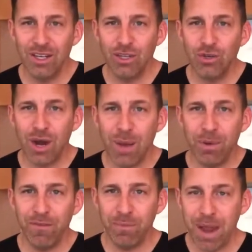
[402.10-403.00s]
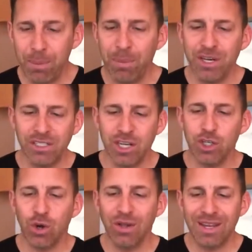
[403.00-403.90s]
drop of peppermint
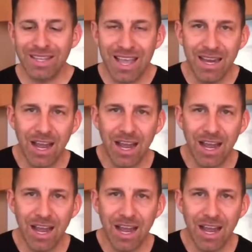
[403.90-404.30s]
essential oil. Again,